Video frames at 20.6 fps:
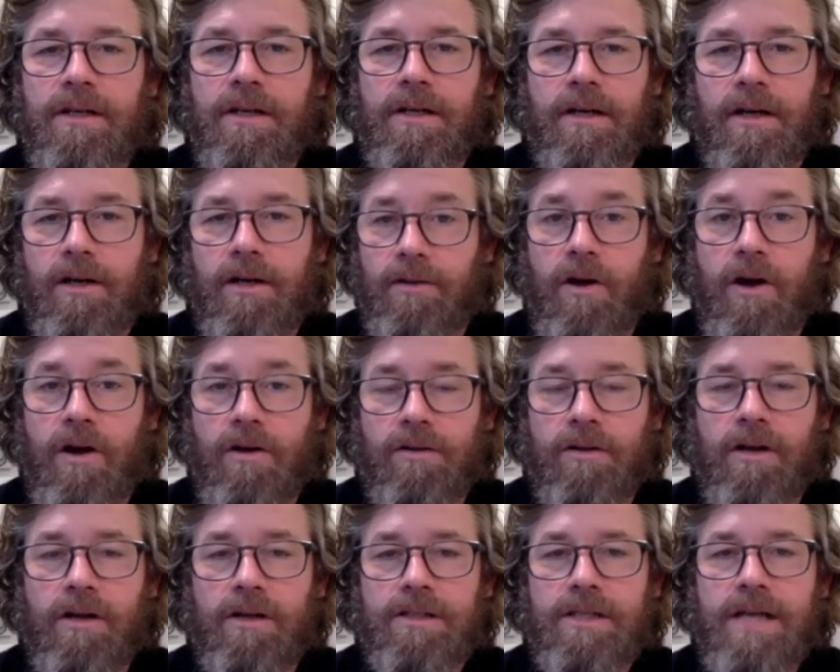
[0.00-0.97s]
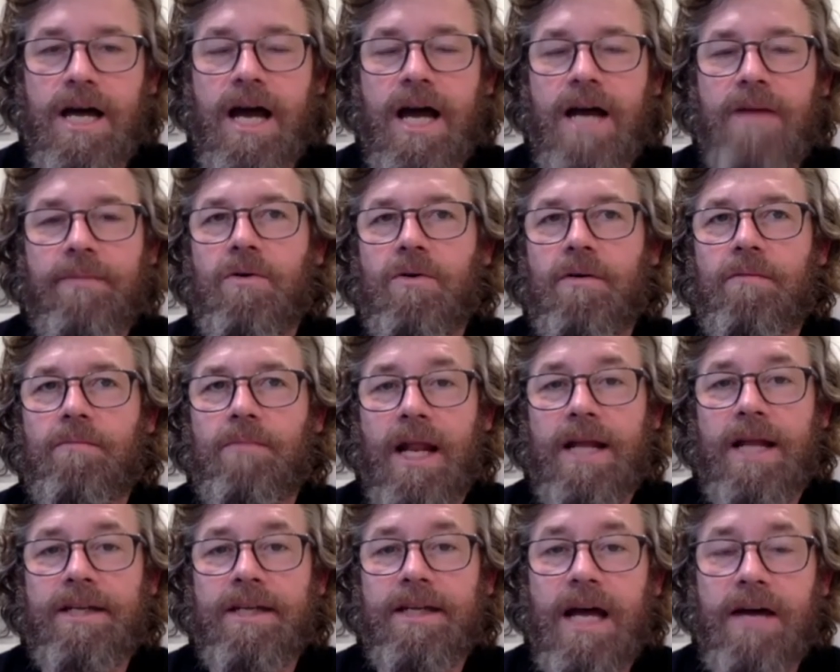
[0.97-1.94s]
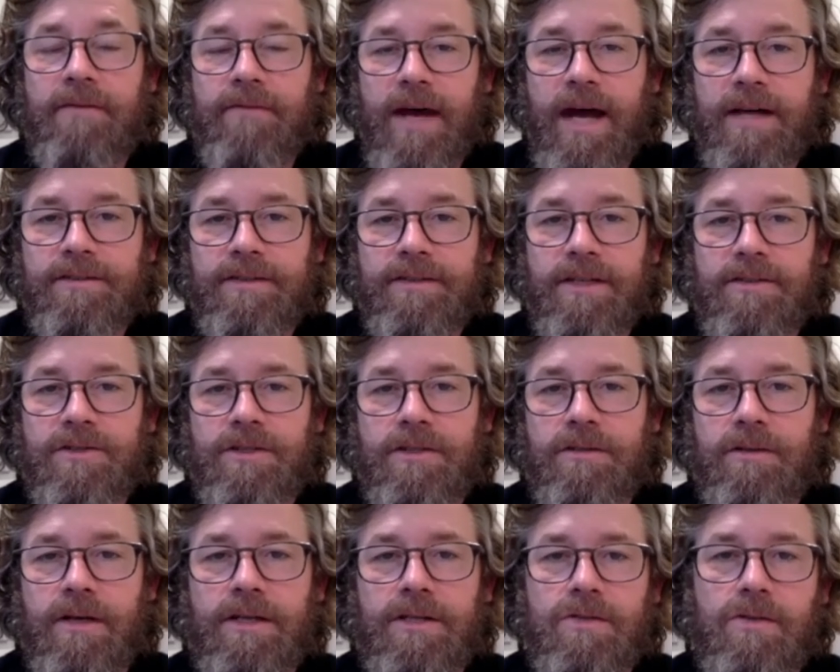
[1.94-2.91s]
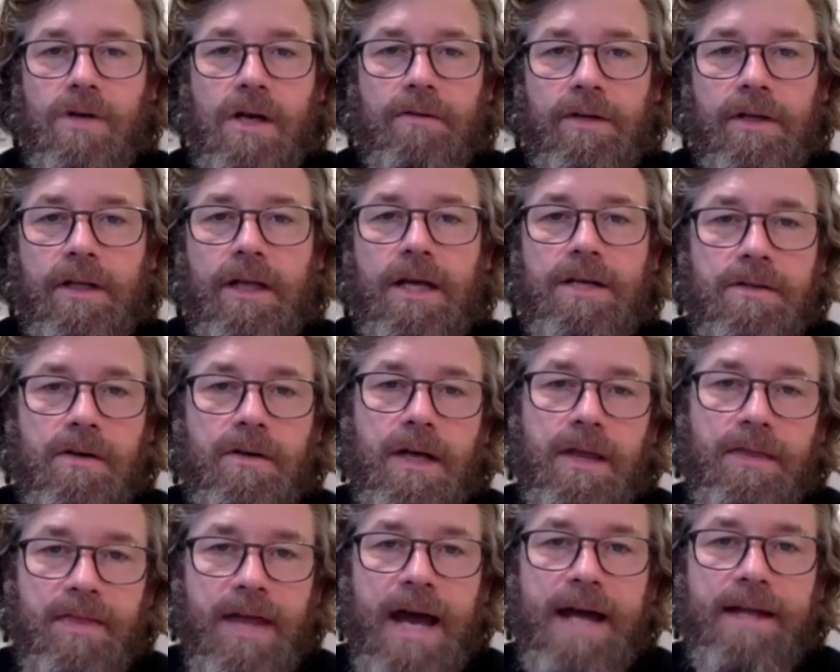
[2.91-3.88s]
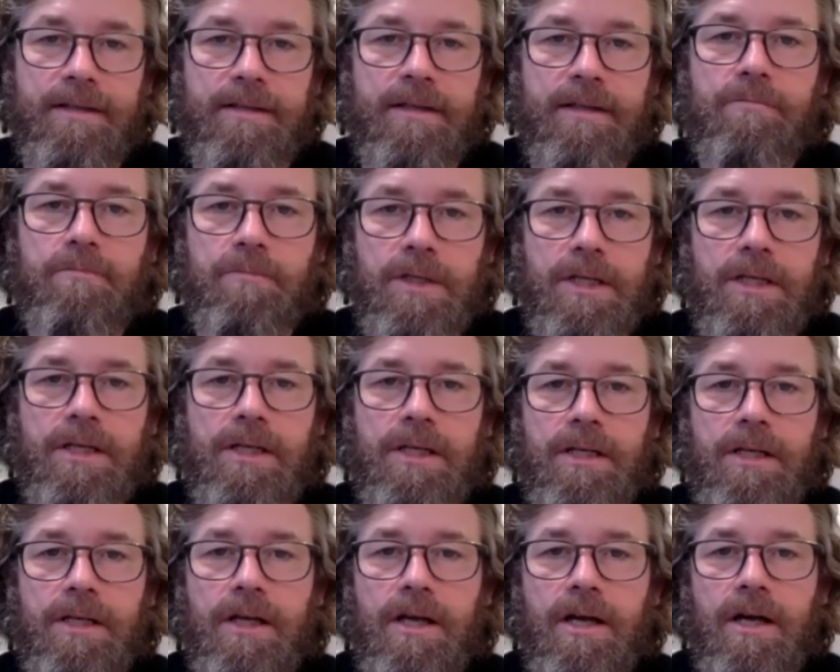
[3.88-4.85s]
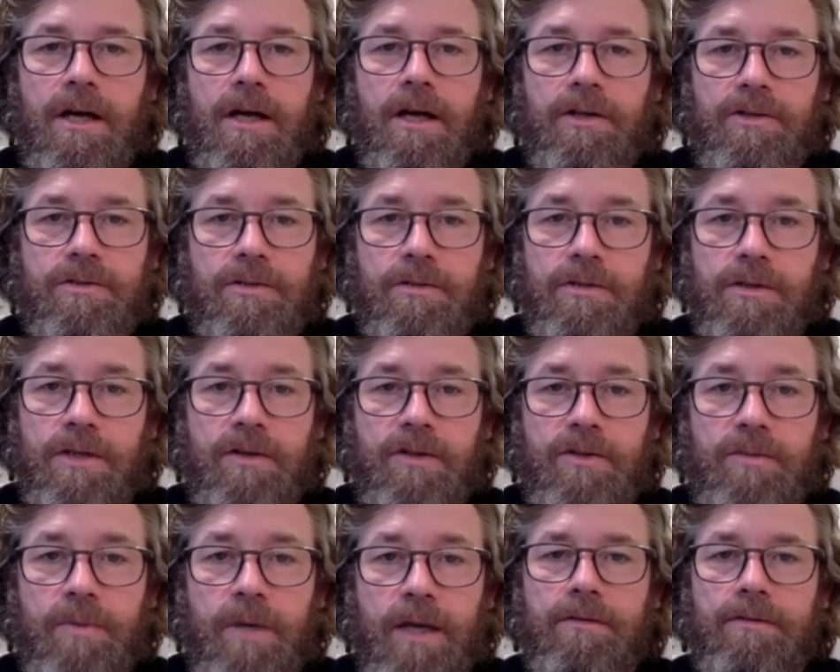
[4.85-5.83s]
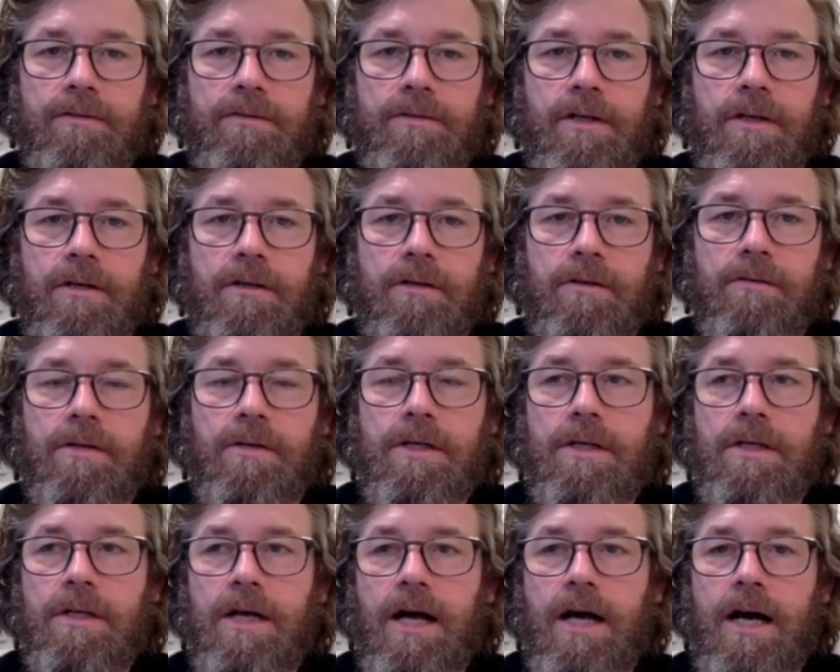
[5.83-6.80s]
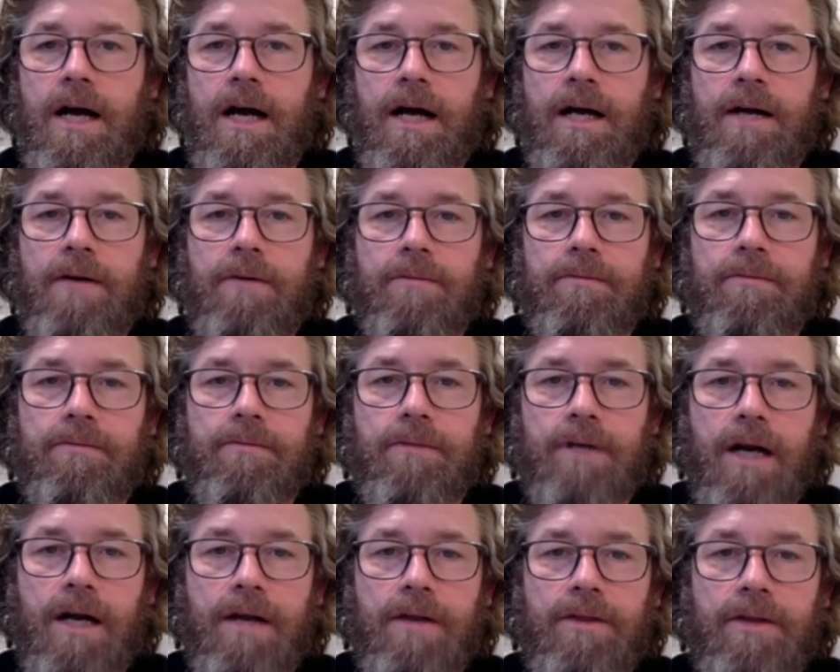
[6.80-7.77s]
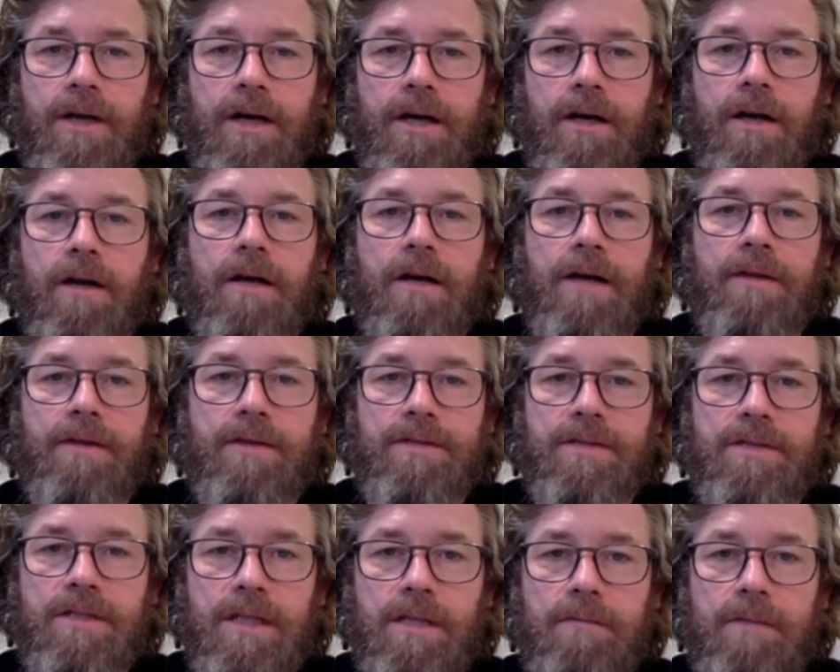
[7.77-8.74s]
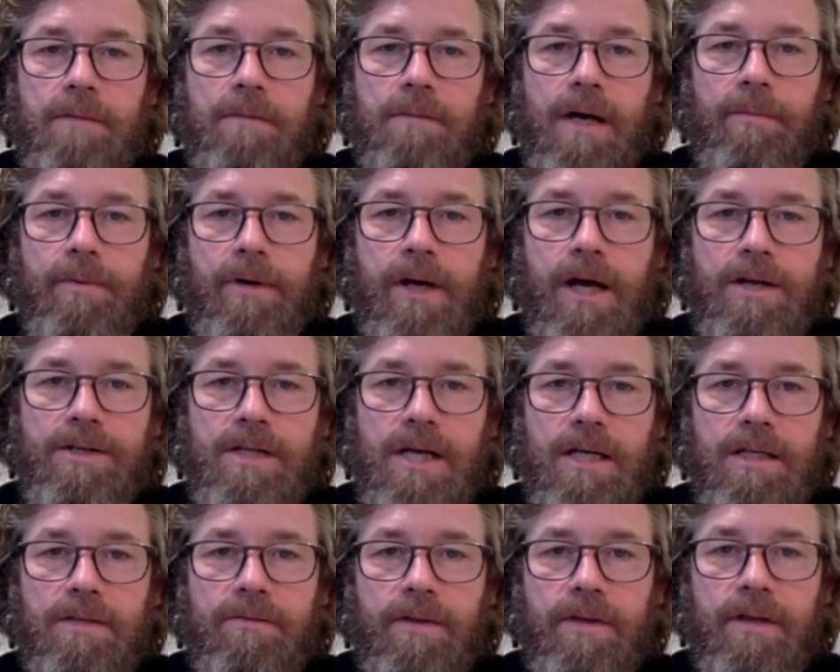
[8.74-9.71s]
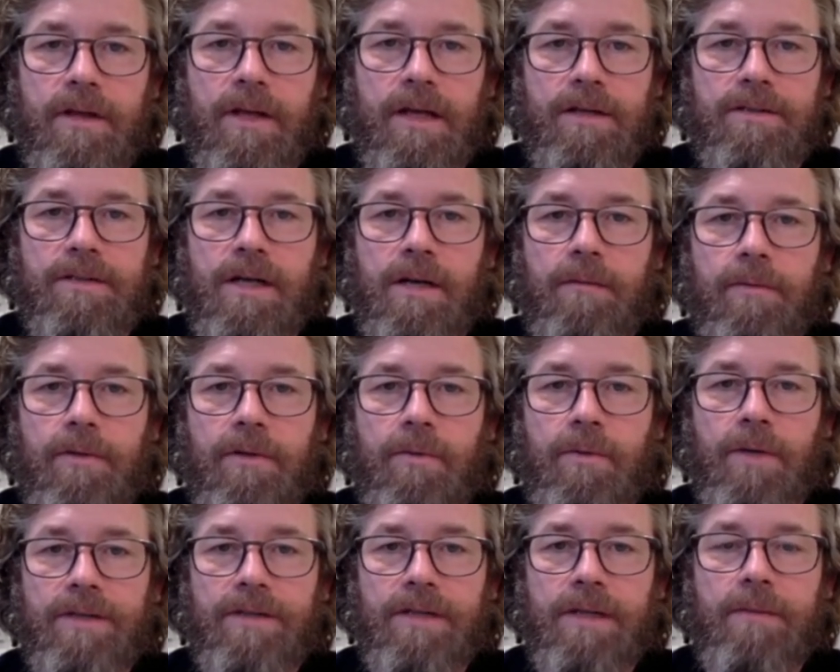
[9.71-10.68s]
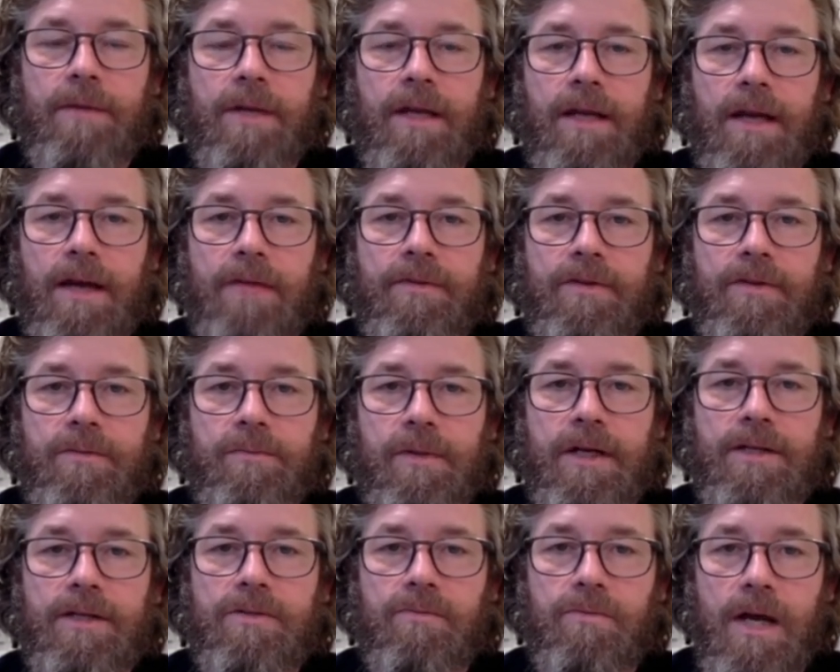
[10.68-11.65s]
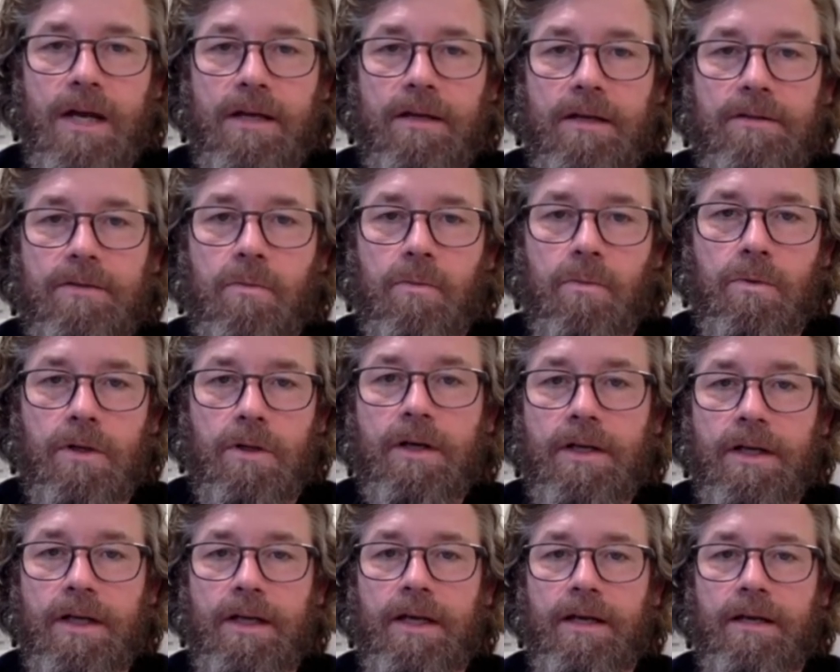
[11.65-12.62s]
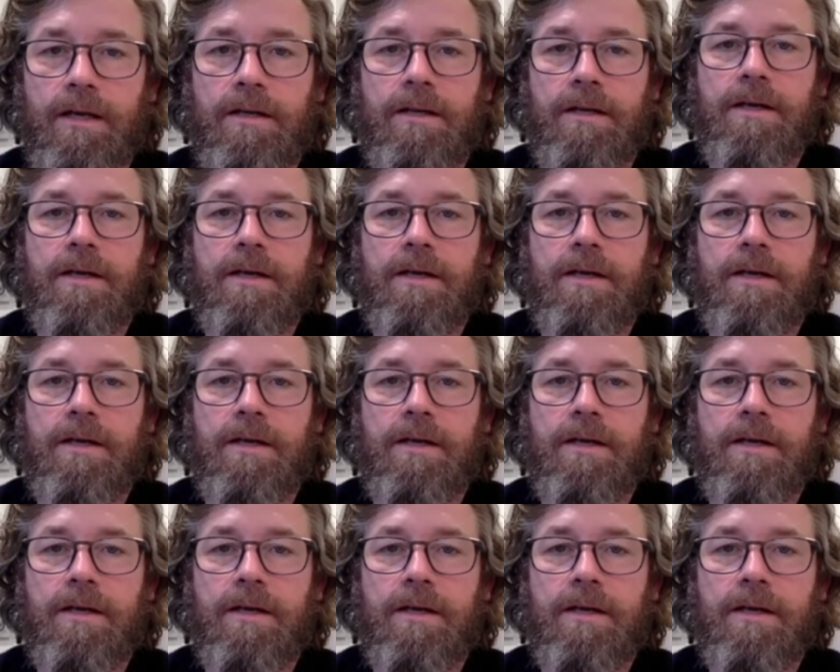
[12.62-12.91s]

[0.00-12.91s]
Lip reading: a long, long time, but I did have access to it. And so I realized, okay, that can be a studio space. So I thought, all right, this is going to be my project for the next couple of weeks. I'm going to get this place ready to work in.